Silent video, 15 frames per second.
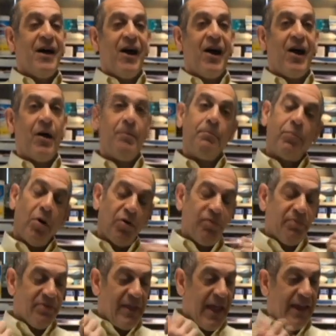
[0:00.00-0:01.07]
um, both
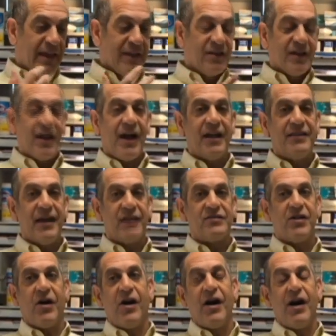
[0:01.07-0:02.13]
taking the contacts
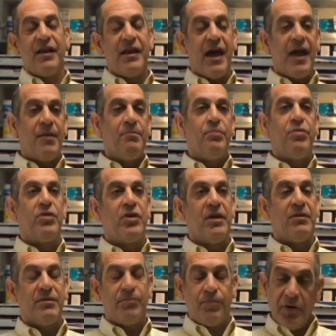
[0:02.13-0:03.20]
on and put,
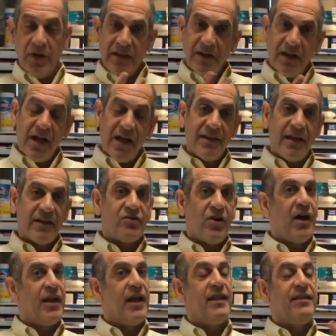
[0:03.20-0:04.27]
putting the contacts
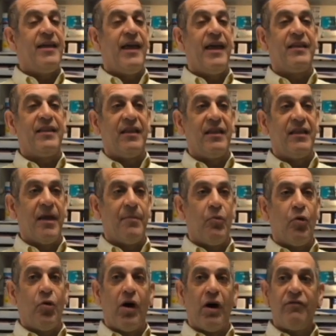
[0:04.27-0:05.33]
on and taking them
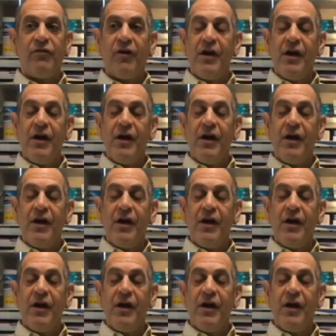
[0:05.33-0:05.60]
off.